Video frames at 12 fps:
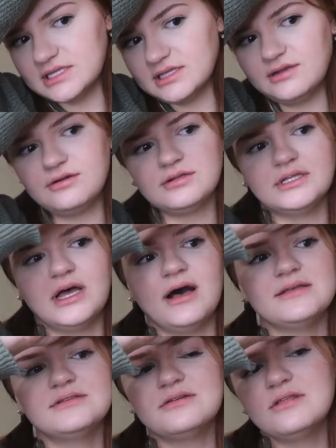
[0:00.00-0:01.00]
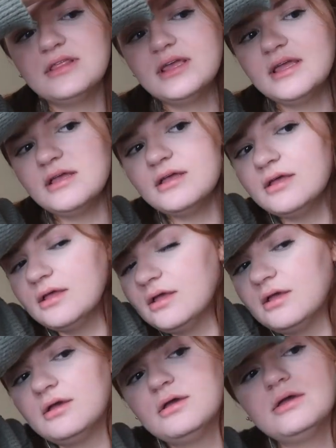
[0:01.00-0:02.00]
little nozzle thing
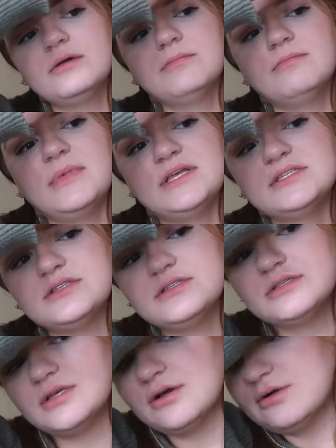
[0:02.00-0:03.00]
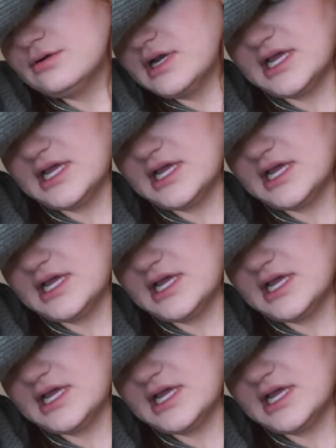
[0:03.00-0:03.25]
makes it so